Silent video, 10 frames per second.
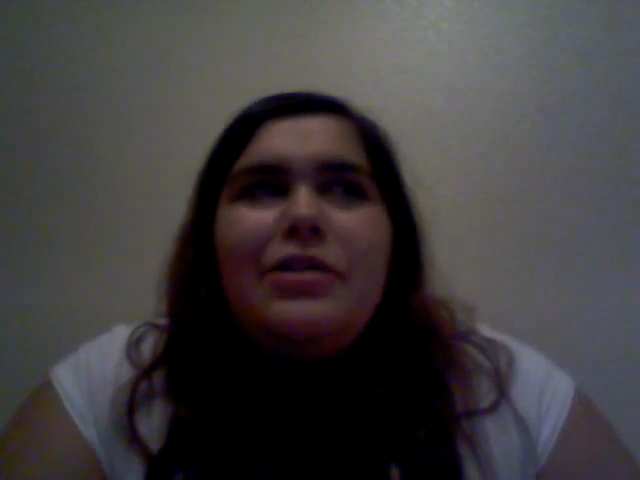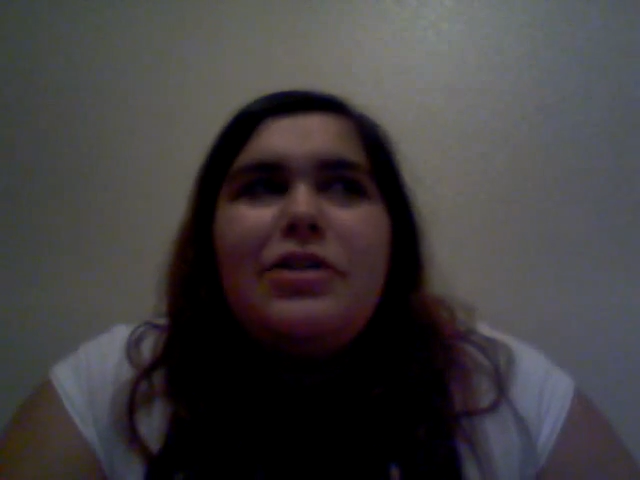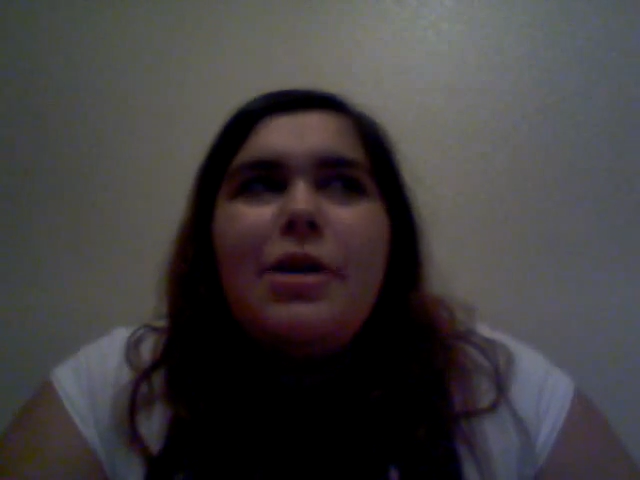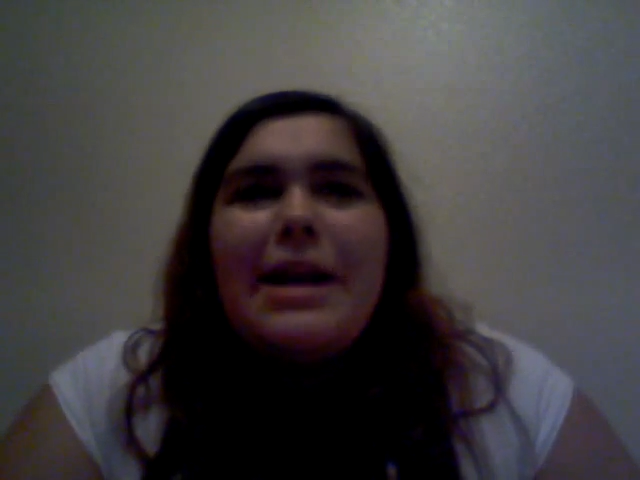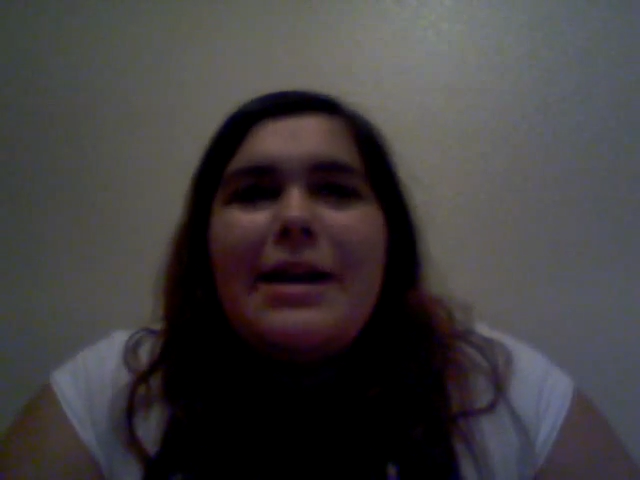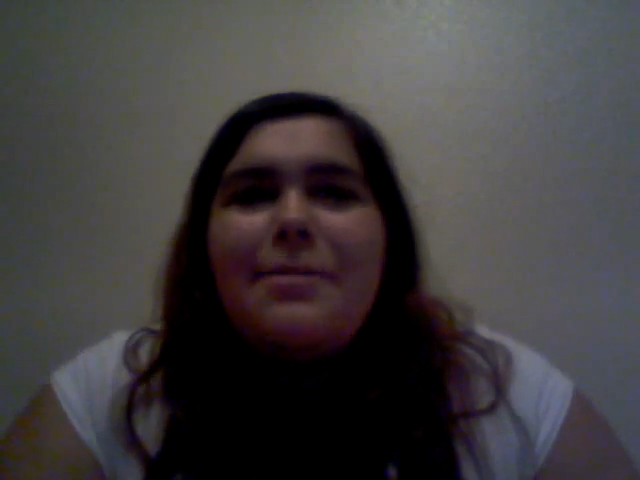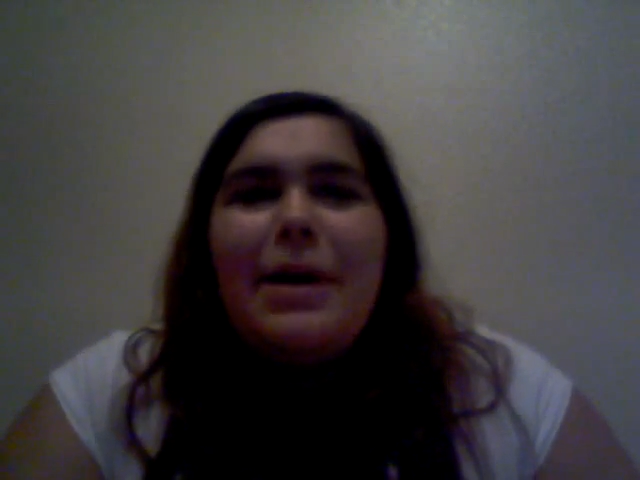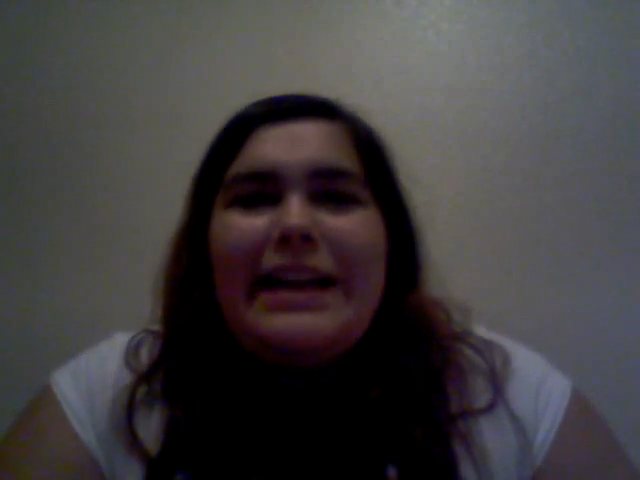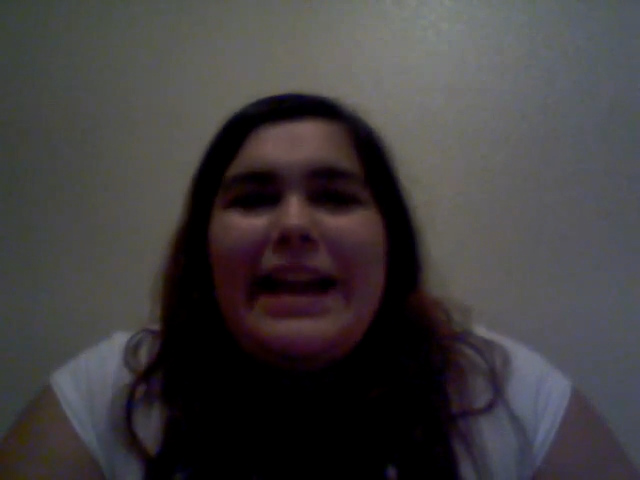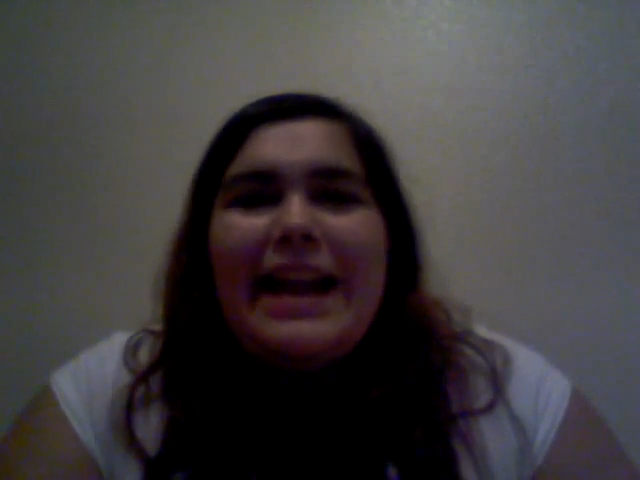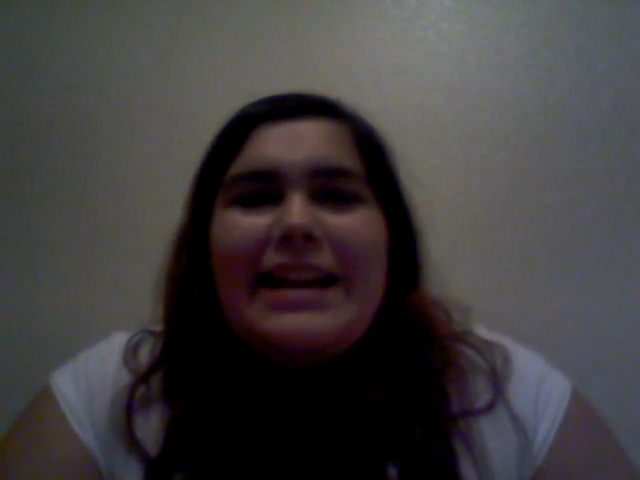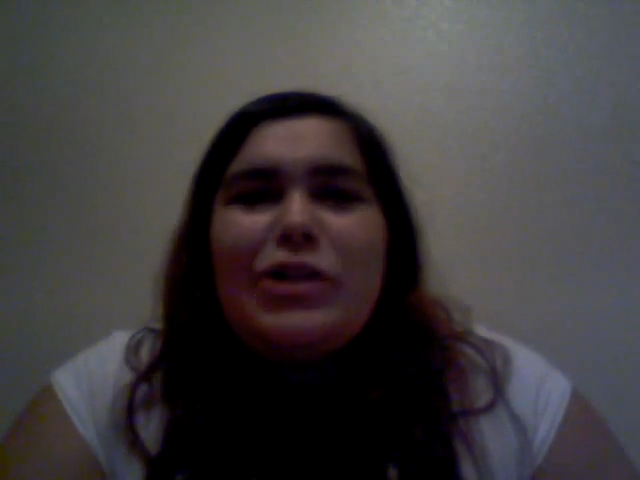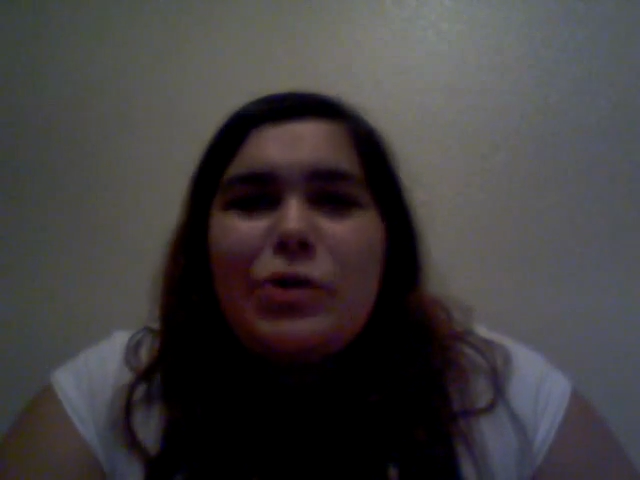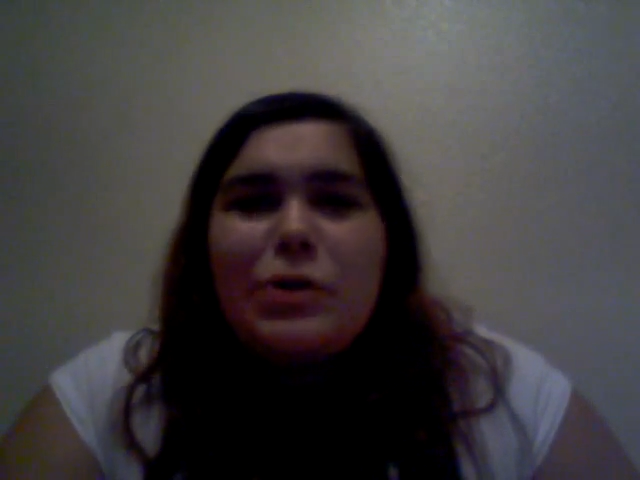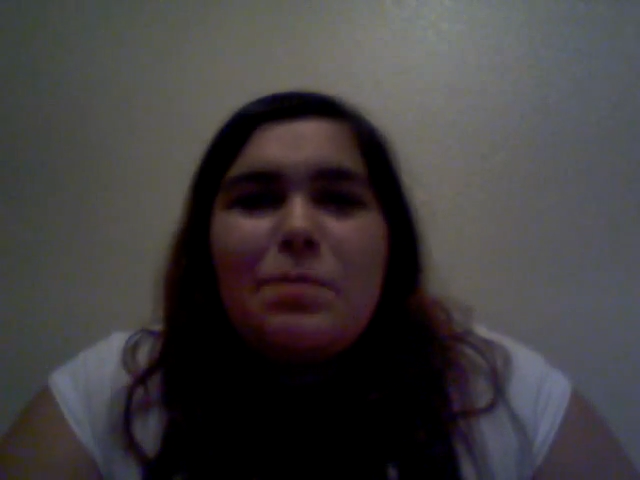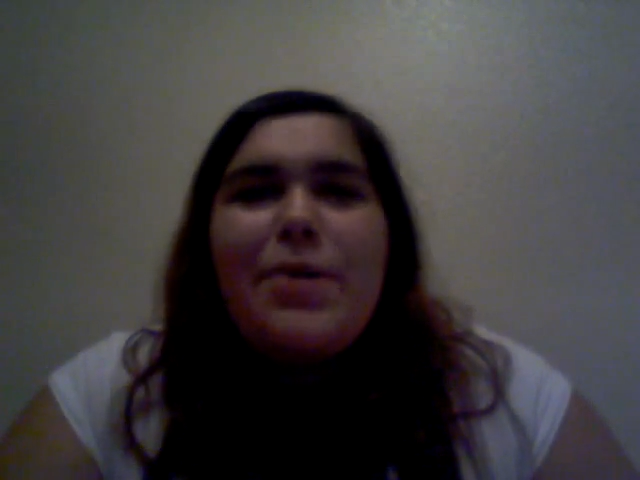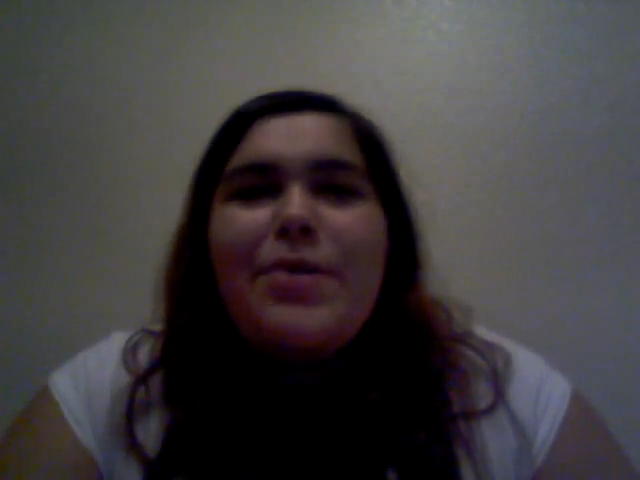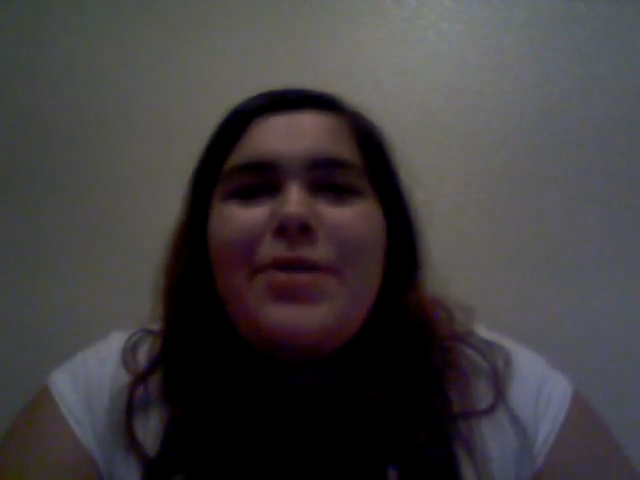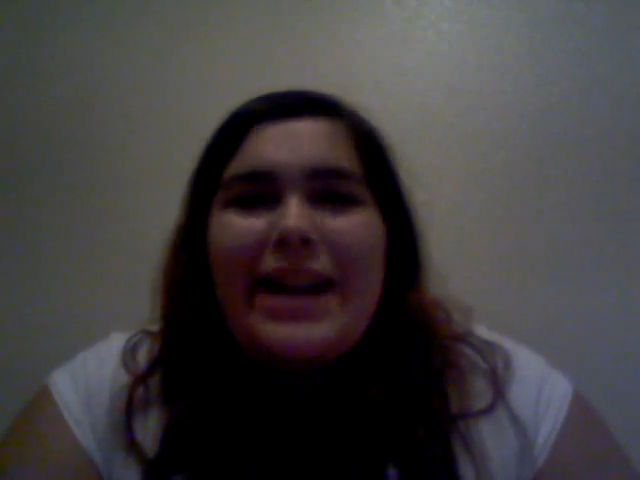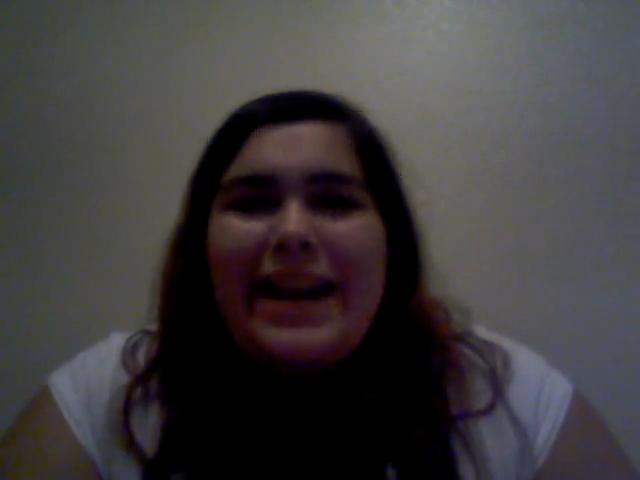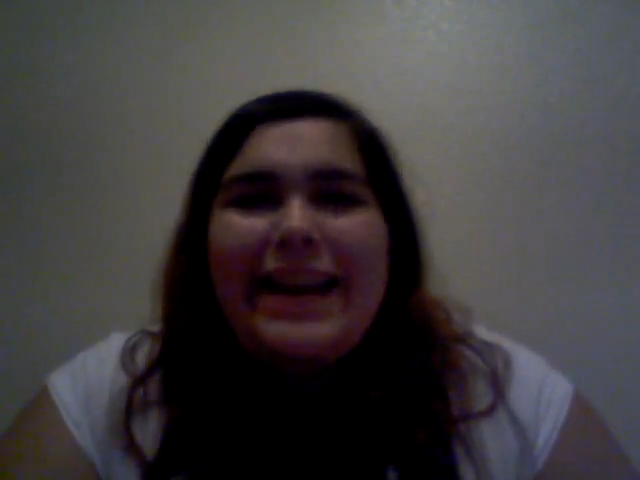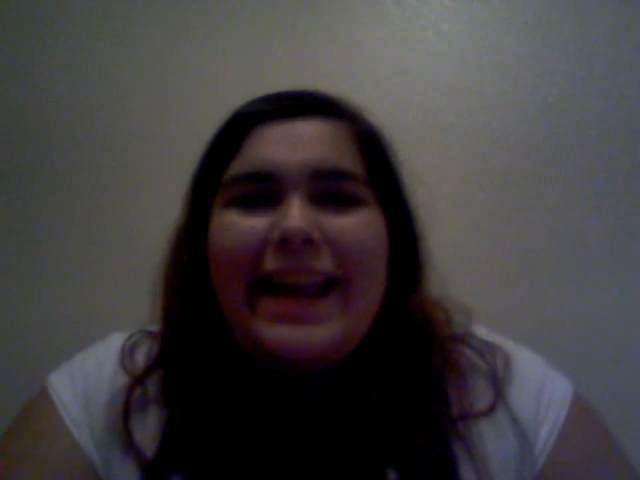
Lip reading: to make money, and it's just pathetic.